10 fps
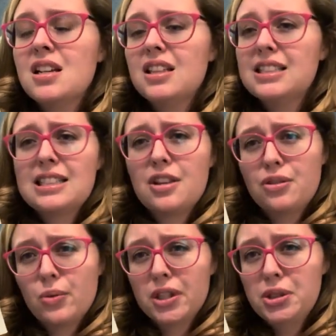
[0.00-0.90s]
this is the
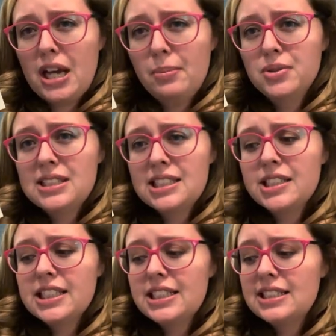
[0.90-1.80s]
Thornchapel
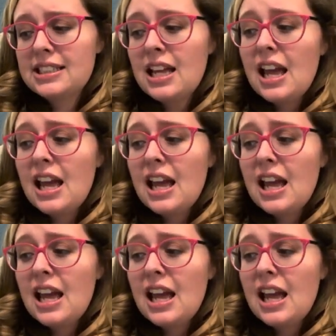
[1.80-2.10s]
series.